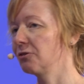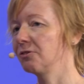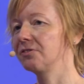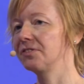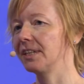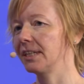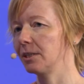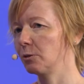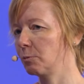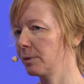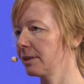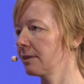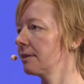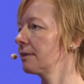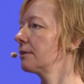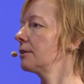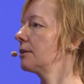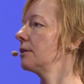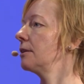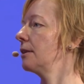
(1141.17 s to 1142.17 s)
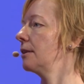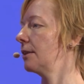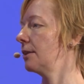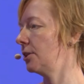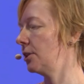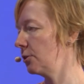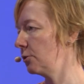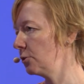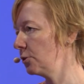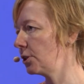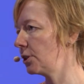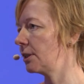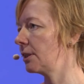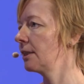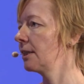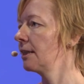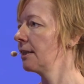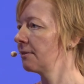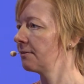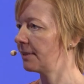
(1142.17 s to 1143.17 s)
they will use
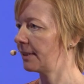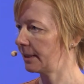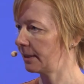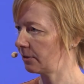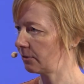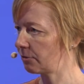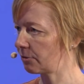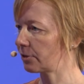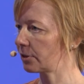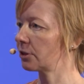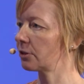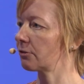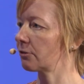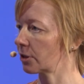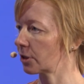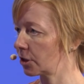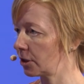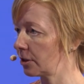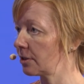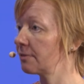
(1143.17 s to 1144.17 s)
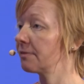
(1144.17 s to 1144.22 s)
the infrastructure.